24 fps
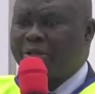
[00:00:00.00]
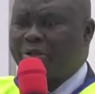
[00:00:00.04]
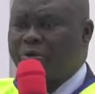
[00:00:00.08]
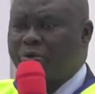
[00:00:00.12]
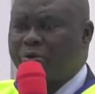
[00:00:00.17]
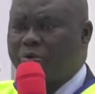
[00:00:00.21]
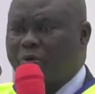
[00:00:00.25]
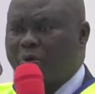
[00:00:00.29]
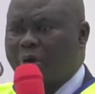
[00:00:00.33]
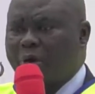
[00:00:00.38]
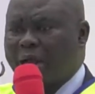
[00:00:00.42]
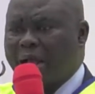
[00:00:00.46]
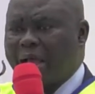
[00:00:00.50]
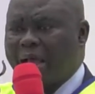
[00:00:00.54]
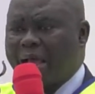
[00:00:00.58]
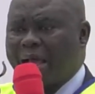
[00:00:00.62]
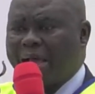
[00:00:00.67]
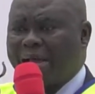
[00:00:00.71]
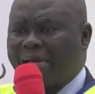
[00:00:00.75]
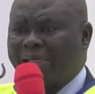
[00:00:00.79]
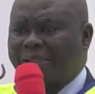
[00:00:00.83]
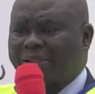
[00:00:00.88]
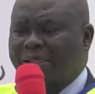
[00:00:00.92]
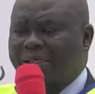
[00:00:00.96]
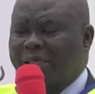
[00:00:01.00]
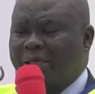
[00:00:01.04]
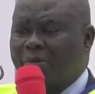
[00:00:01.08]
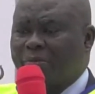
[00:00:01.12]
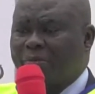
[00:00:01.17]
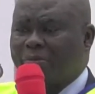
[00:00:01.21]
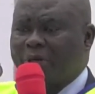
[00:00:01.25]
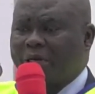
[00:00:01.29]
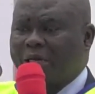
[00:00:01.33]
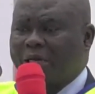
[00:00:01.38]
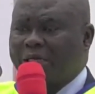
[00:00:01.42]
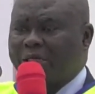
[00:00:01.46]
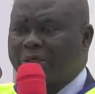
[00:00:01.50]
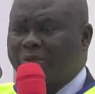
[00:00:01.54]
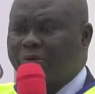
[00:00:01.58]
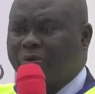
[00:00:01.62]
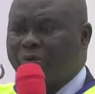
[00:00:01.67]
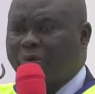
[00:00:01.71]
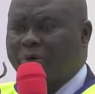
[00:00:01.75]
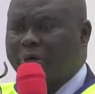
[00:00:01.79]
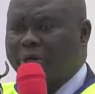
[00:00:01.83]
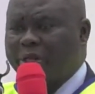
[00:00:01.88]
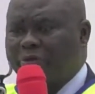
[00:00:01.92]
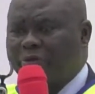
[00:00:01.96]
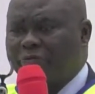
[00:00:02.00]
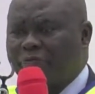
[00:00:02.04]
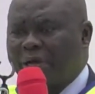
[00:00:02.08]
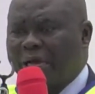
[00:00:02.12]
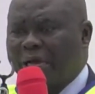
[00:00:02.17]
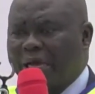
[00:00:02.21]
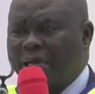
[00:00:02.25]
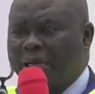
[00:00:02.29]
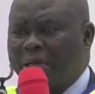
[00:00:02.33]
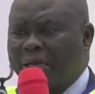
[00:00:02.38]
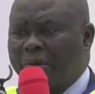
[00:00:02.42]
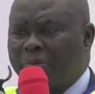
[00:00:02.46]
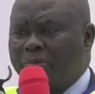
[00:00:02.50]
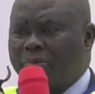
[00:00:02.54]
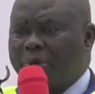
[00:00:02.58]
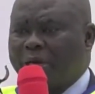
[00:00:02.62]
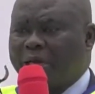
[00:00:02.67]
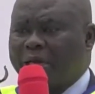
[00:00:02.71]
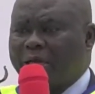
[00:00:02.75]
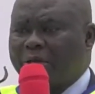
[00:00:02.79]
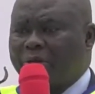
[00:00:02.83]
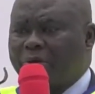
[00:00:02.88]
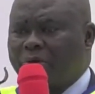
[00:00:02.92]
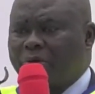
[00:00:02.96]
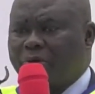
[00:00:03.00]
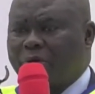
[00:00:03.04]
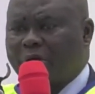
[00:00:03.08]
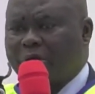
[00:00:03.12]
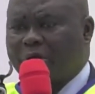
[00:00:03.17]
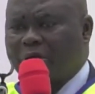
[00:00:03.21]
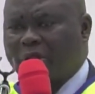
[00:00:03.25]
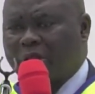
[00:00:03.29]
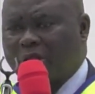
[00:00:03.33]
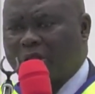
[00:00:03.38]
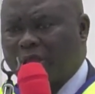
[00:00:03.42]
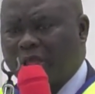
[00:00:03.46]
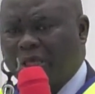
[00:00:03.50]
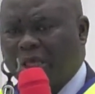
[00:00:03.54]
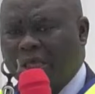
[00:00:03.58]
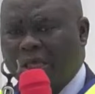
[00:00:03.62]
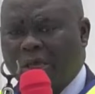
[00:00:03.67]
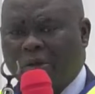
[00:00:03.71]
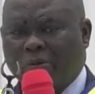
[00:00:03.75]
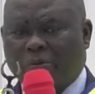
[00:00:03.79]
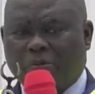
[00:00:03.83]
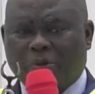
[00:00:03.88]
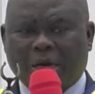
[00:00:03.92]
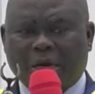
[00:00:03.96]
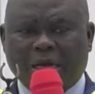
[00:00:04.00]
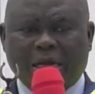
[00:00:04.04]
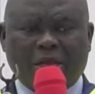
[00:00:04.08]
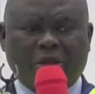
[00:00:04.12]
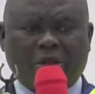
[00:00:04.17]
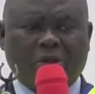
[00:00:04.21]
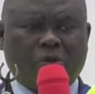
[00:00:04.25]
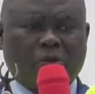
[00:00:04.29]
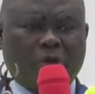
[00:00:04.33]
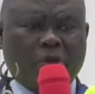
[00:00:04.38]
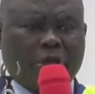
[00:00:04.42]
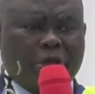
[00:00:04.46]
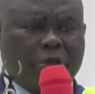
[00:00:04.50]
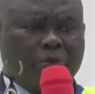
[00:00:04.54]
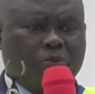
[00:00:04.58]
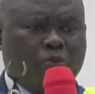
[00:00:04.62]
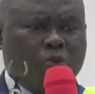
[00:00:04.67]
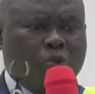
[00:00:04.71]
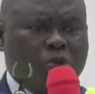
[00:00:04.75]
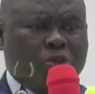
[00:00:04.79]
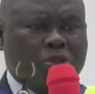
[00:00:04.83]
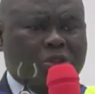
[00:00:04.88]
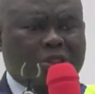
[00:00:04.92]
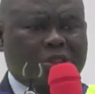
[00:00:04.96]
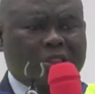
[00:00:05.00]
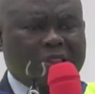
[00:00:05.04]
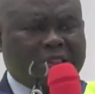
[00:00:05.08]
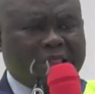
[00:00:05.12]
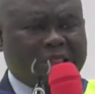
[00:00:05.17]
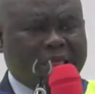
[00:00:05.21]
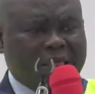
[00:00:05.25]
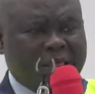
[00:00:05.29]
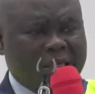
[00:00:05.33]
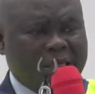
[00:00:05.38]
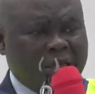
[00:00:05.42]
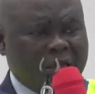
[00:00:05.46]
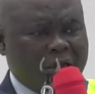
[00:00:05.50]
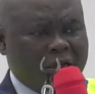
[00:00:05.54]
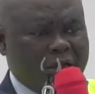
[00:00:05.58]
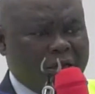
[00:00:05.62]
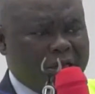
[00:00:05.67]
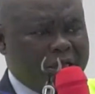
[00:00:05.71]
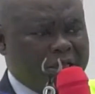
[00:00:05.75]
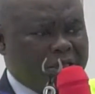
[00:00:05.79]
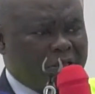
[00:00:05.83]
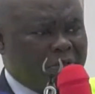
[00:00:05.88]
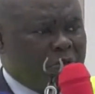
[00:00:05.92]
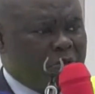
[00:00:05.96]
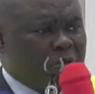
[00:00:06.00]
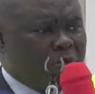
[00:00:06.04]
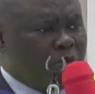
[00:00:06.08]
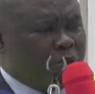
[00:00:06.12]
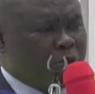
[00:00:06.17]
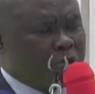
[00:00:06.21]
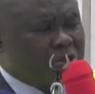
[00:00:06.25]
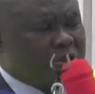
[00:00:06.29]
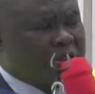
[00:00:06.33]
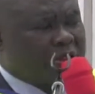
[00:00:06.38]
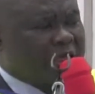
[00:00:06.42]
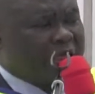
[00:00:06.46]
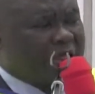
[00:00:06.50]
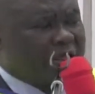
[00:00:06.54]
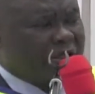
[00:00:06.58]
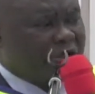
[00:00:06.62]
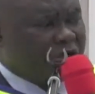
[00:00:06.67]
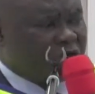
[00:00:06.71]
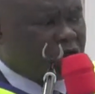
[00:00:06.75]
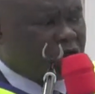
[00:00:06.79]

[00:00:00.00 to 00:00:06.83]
new heart, brand new liver, brand new kidney, brand new immune system. Let it be boosted in